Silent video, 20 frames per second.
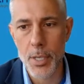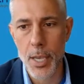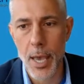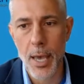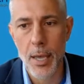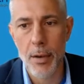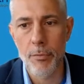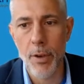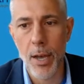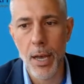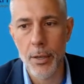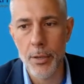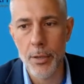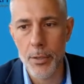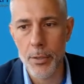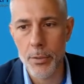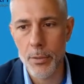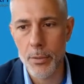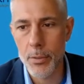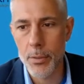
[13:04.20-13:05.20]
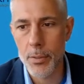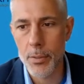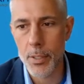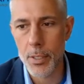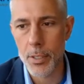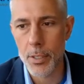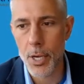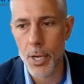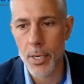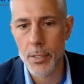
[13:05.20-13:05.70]
add value,
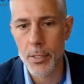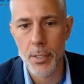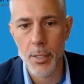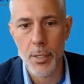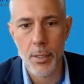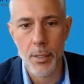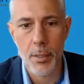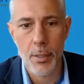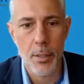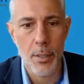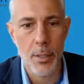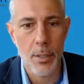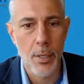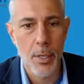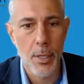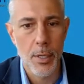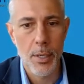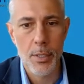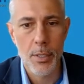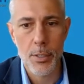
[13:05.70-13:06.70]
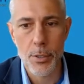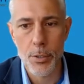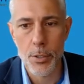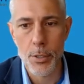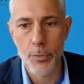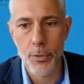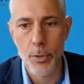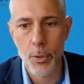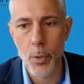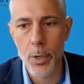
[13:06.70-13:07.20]
suggesting the search
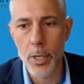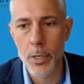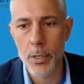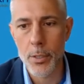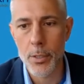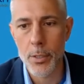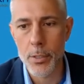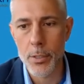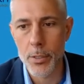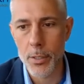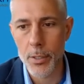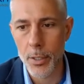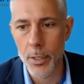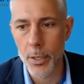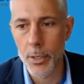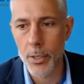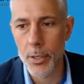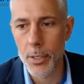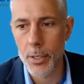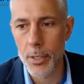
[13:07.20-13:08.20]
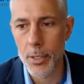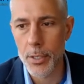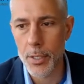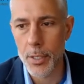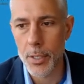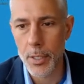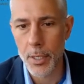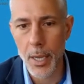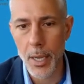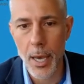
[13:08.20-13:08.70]
for winners encouraged
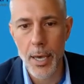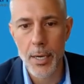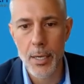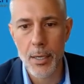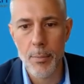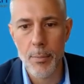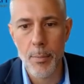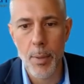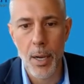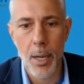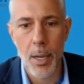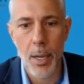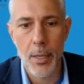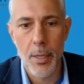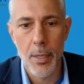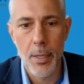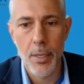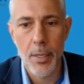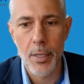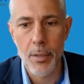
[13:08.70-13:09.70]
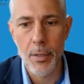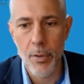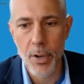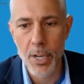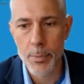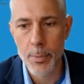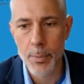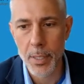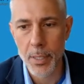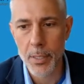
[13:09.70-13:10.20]
and guided by
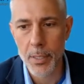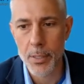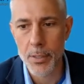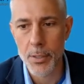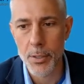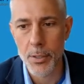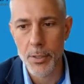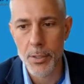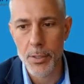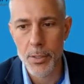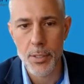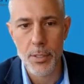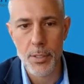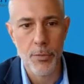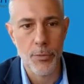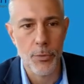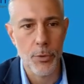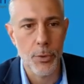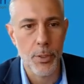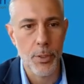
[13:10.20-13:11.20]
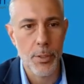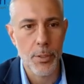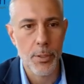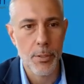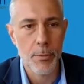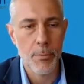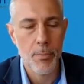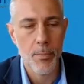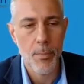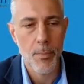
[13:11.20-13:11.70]
investment consultants is
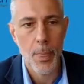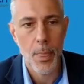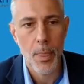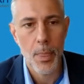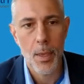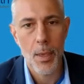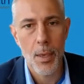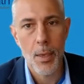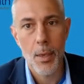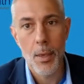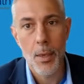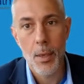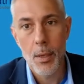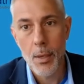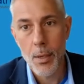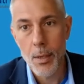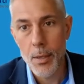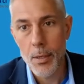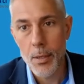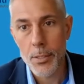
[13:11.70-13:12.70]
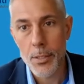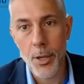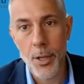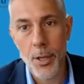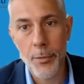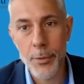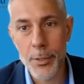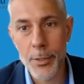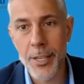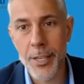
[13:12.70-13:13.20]
fruitless. So all
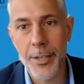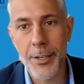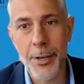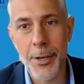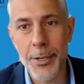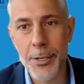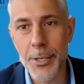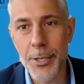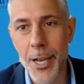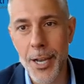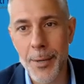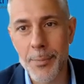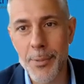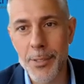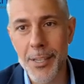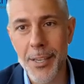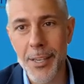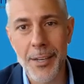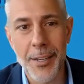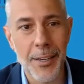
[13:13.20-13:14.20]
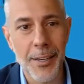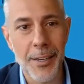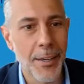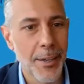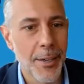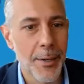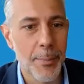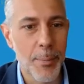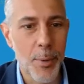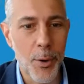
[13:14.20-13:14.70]
of a sudden, our job's getting
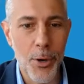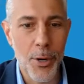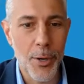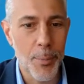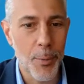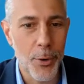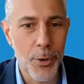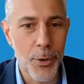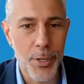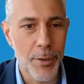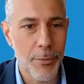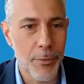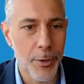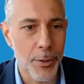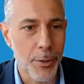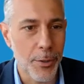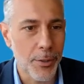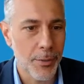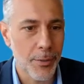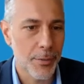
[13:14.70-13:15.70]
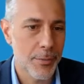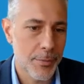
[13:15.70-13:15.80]
more and more difficult.